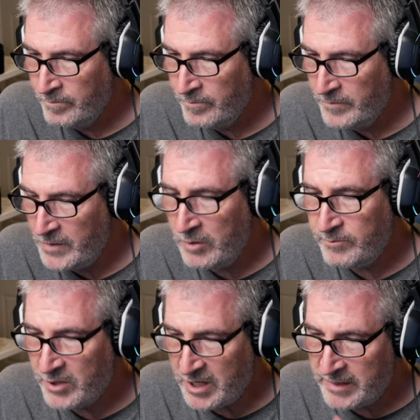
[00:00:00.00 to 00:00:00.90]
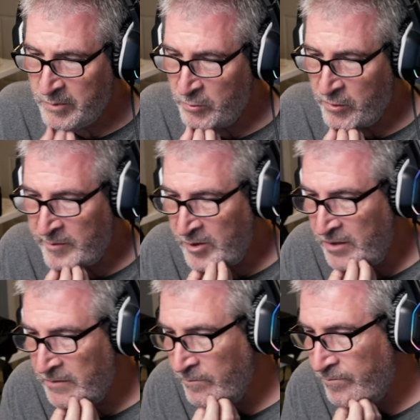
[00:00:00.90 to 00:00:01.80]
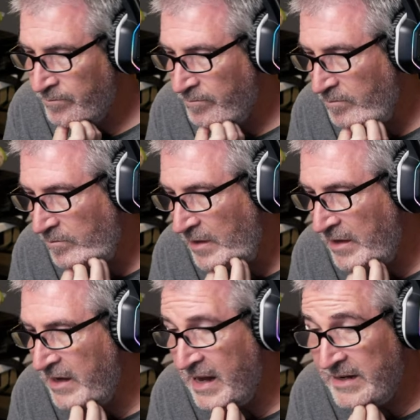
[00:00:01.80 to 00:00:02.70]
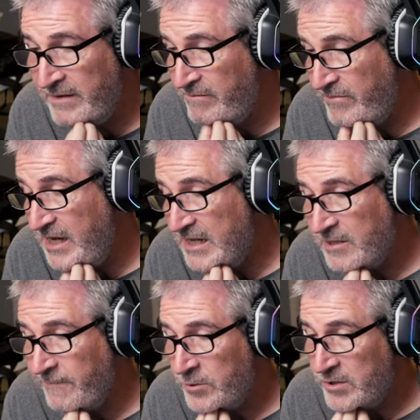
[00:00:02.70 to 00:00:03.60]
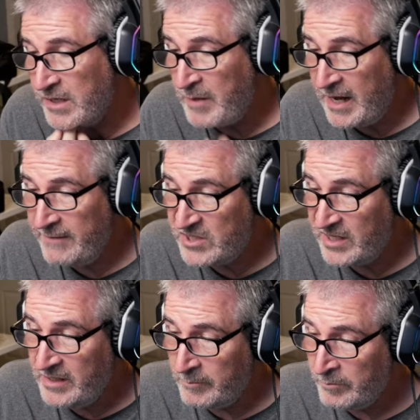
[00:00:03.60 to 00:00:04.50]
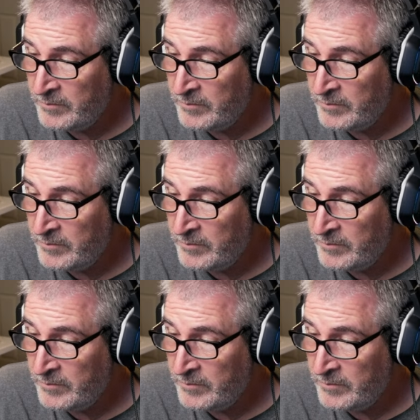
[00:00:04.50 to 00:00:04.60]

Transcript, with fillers: Nope, got him at Walmart. And that's the first time I've seen them.